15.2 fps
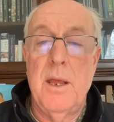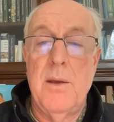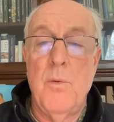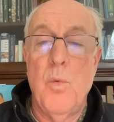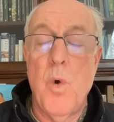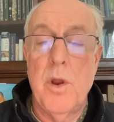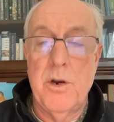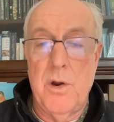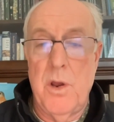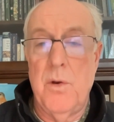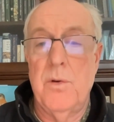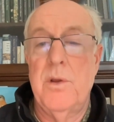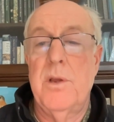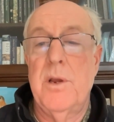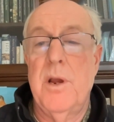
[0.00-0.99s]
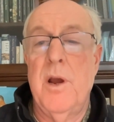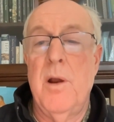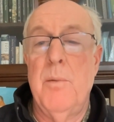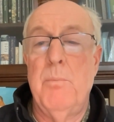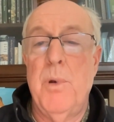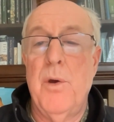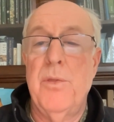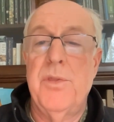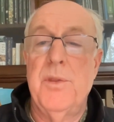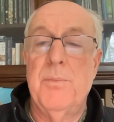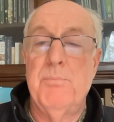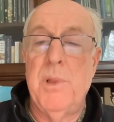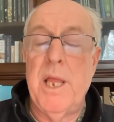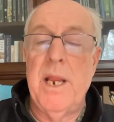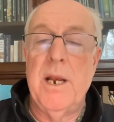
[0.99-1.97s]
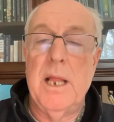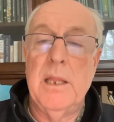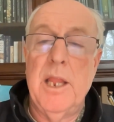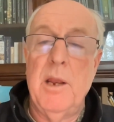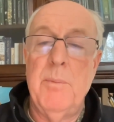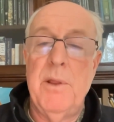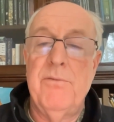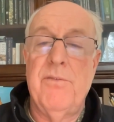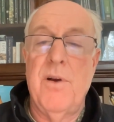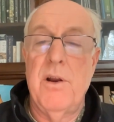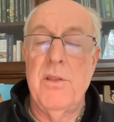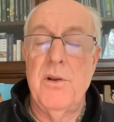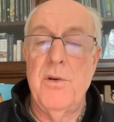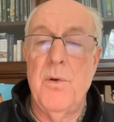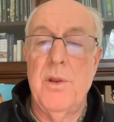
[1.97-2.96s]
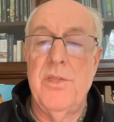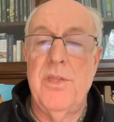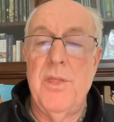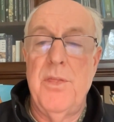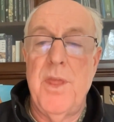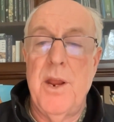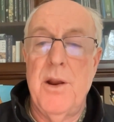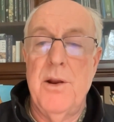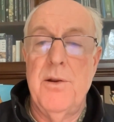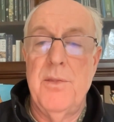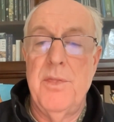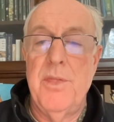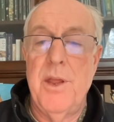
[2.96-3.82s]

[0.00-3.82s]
water oak are both planted a little bit farther north than their